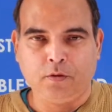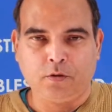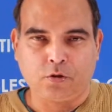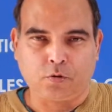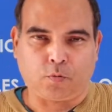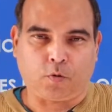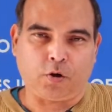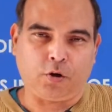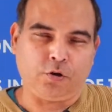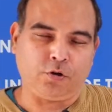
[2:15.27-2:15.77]

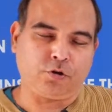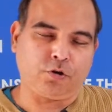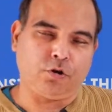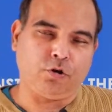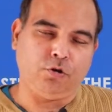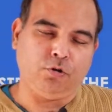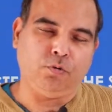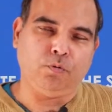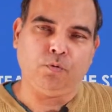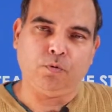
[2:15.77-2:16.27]
So what you
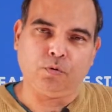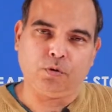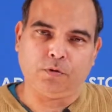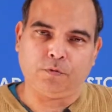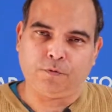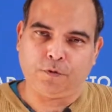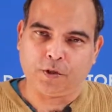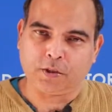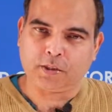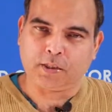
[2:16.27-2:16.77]
should do,
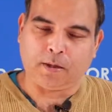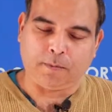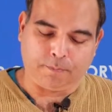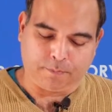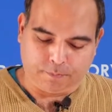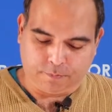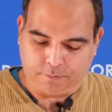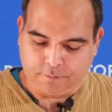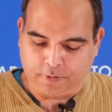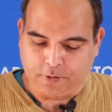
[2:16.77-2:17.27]
the first
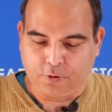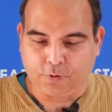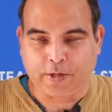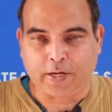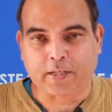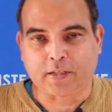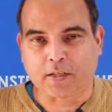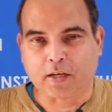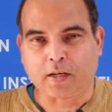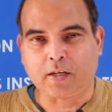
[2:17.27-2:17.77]
step when you
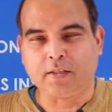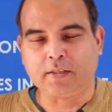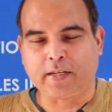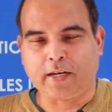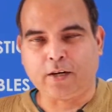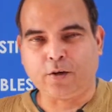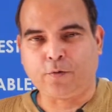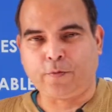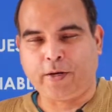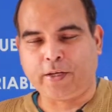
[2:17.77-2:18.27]
get stuck
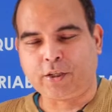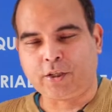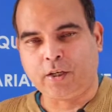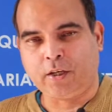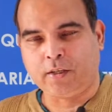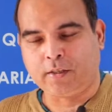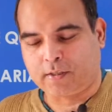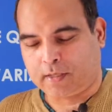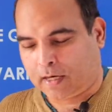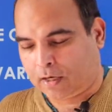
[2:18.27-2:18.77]
inside a
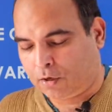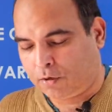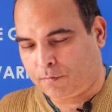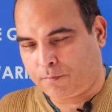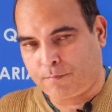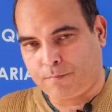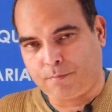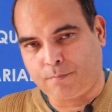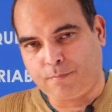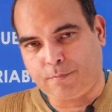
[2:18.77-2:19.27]
question, is start
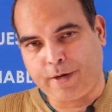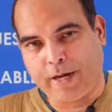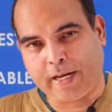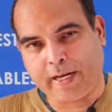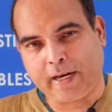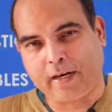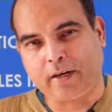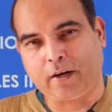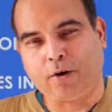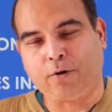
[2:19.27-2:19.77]

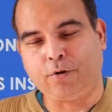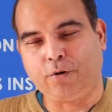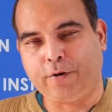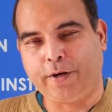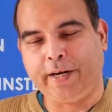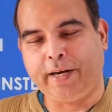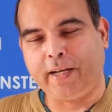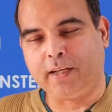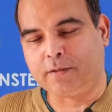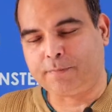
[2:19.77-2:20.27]
breaking down your
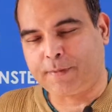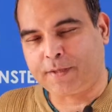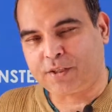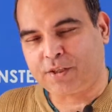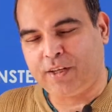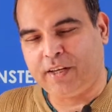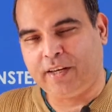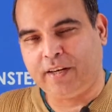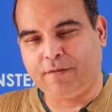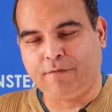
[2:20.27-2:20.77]
reading,
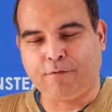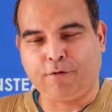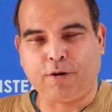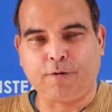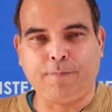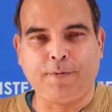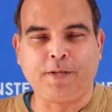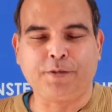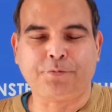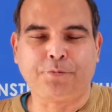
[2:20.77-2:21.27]
especially in
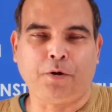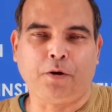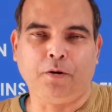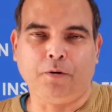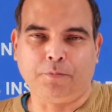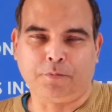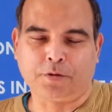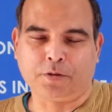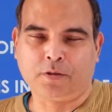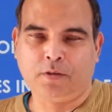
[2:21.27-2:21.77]
word-based
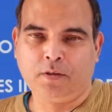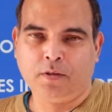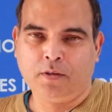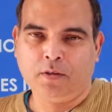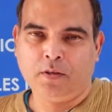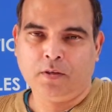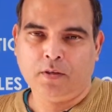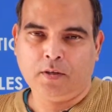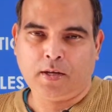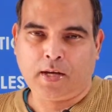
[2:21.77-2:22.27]
problems.
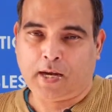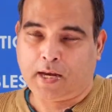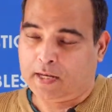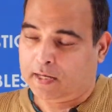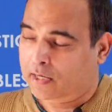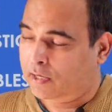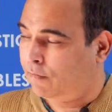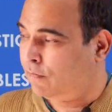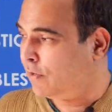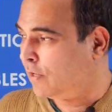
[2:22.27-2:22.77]

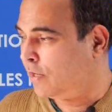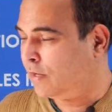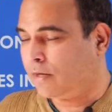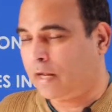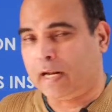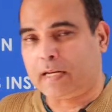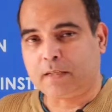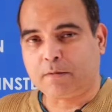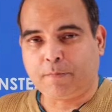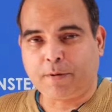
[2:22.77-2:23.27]
Even in
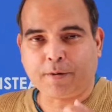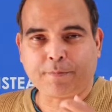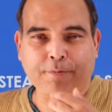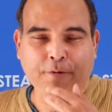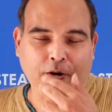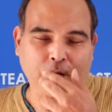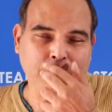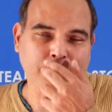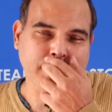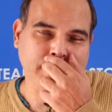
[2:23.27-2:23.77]
algebraic
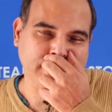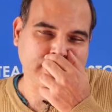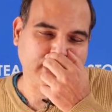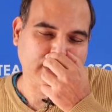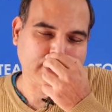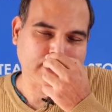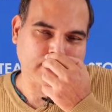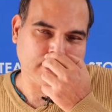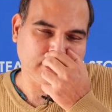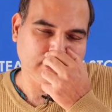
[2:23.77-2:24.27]
problems,
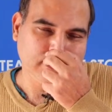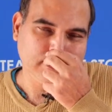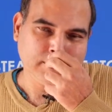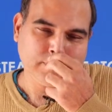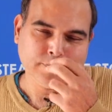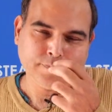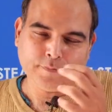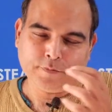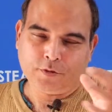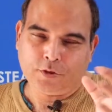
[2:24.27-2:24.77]
etc.,
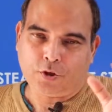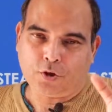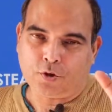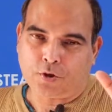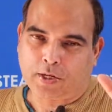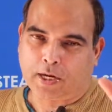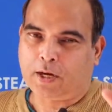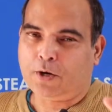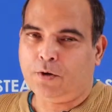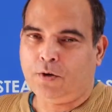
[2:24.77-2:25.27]

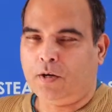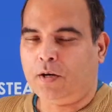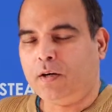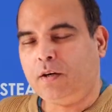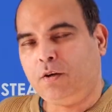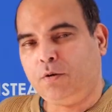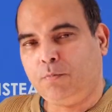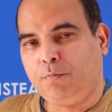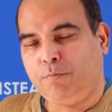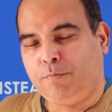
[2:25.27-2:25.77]
you try to
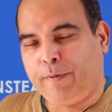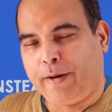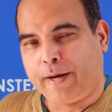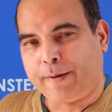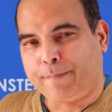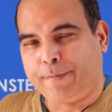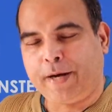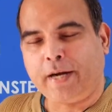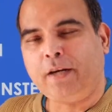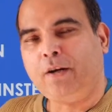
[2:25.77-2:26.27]
learn to
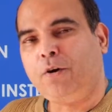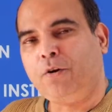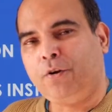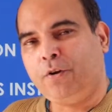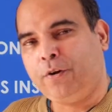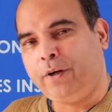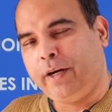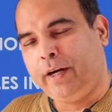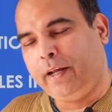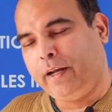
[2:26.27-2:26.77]
break down
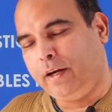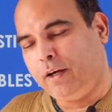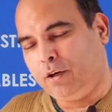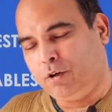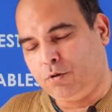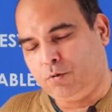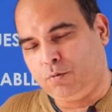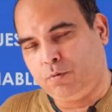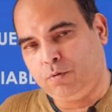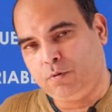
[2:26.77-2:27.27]
your reading
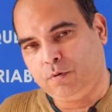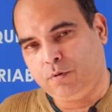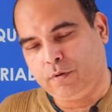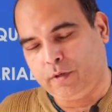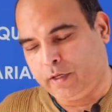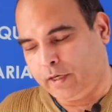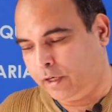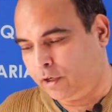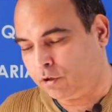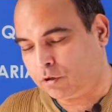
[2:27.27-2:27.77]
into
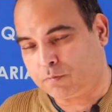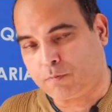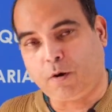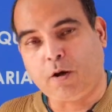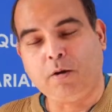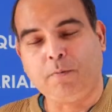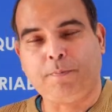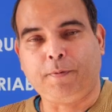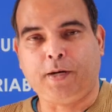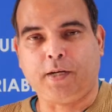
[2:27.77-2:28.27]

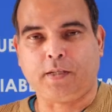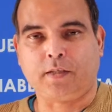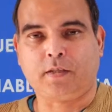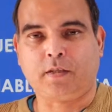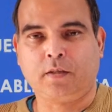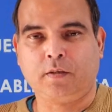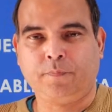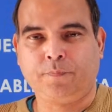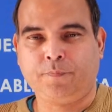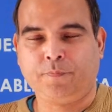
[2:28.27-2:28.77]
smaller
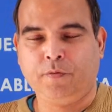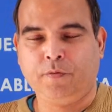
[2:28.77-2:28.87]
parts.